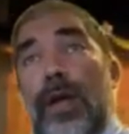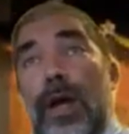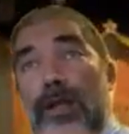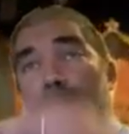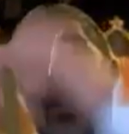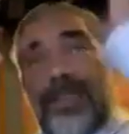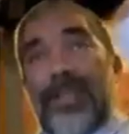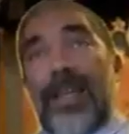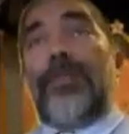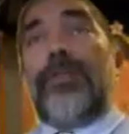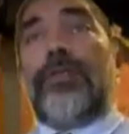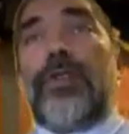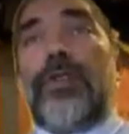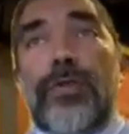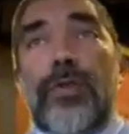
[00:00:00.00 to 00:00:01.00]
Are there
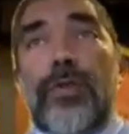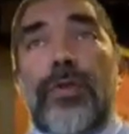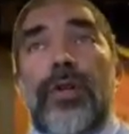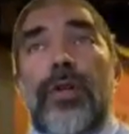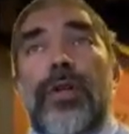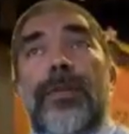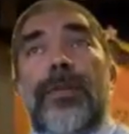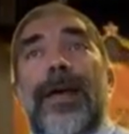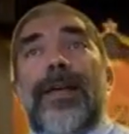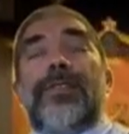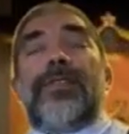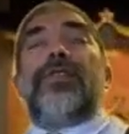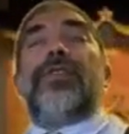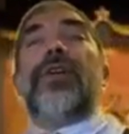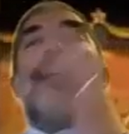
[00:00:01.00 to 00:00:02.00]
several tones going on in the
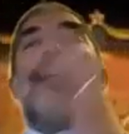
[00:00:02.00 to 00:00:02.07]
passage?